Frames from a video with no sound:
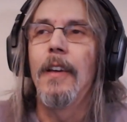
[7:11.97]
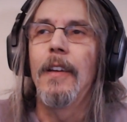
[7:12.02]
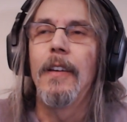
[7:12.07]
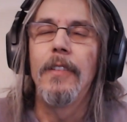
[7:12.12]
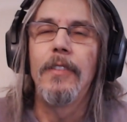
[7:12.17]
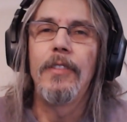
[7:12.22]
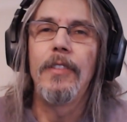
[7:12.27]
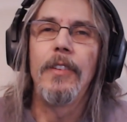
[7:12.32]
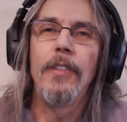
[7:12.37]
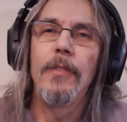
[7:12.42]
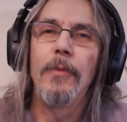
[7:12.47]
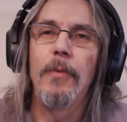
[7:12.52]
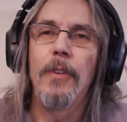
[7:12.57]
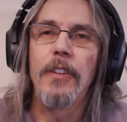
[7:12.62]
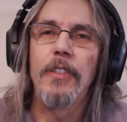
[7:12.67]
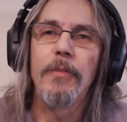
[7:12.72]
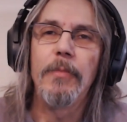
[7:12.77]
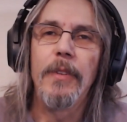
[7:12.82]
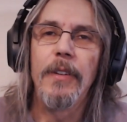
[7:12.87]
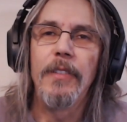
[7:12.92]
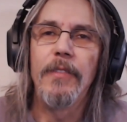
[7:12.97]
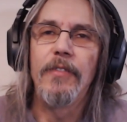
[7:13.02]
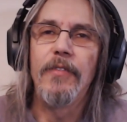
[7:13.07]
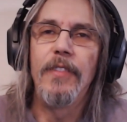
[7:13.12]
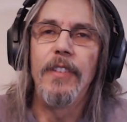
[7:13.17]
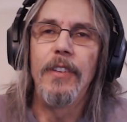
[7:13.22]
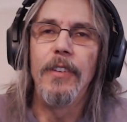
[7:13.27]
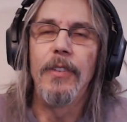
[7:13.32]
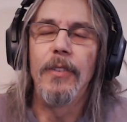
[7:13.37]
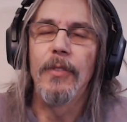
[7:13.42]
She doesn't watch my
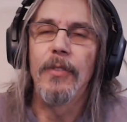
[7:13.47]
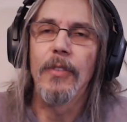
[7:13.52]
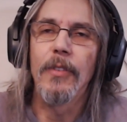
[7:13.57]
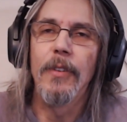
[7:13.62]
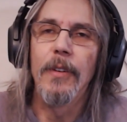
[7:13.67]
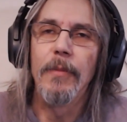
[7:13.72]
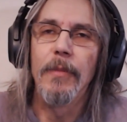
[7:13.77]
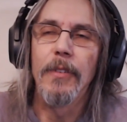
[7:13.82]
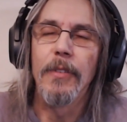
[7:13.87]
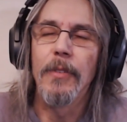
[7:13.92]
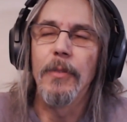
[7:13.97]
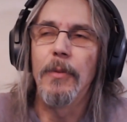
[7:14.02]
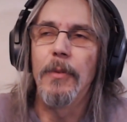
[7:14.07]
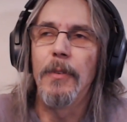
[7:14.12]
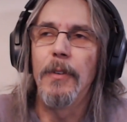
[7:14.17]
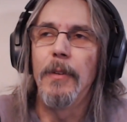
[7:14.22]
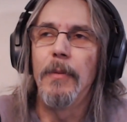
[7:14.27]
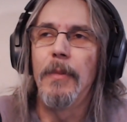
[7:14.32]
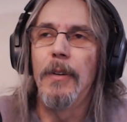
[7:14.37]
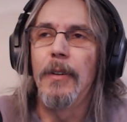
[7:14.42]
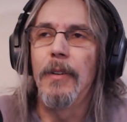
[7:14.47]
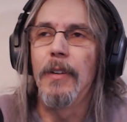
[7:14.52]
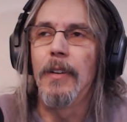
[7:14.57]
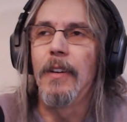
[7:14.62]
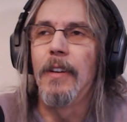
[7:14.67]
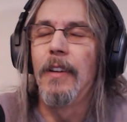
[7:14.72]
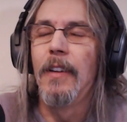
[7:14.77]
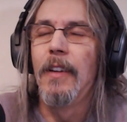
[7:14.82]
videos, so I'm not too worried about it.